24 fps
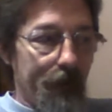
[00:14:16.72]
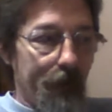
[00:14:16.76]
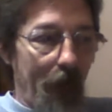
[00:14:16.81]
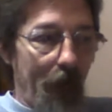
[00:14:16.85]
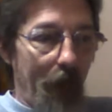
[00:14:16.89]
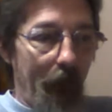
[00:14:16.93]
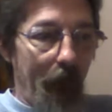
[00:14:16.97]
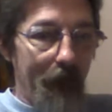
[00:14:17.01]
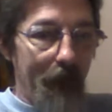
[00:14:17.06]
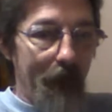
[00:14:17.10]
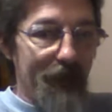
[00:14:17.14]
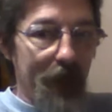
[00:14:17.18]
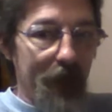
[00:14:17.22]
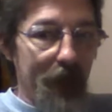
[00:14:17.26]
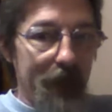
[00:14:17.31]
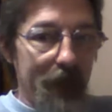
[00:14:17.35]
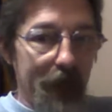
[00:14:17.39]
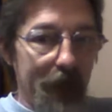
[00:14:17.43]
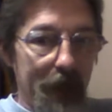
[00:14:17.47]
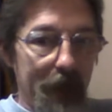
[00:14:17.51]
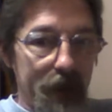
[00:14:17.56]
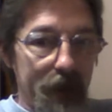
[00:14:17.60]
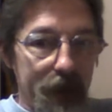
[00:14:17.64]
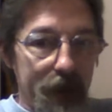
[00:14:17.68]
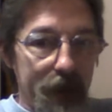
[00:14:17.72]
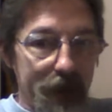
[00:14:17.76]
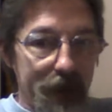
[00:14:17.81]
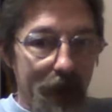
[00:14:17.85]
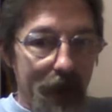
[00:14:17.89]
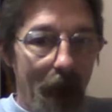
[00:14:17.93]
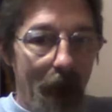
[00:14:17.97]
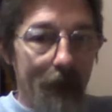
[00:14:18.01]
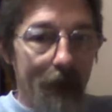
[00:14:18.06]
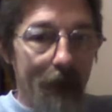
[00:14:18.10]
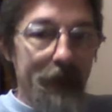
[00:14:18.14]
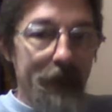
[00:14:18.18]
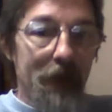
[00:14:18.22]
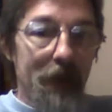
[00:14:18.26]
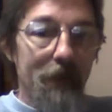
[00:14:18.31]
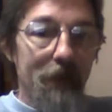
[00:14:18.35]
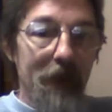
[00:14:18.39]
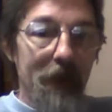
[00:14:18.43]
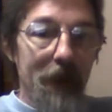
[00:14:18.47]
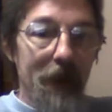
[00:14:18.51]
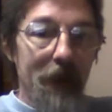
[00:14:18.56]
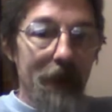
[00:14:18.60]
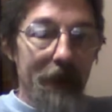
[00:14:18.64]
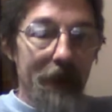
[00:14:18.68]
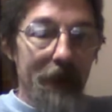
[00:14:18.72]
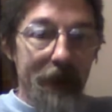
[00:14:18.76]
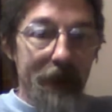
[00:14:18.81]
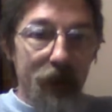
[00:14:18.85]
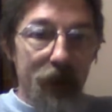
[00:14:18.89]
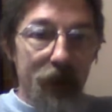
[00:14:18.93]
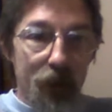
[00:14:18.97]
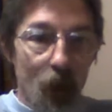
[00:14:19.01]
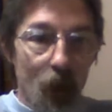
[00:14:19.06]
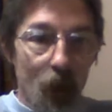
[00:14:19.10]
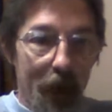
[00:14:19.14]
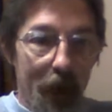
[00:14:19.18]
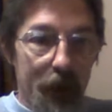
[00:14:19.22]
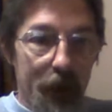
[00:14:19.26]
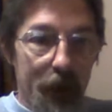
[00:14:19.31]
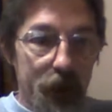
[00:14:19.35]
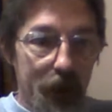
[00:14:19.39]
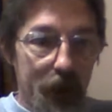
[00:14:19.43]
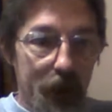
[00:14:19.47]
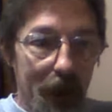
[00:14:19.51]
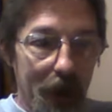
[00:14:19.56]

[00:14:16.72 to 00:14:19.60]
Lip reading: Everything stopped and immediately switched,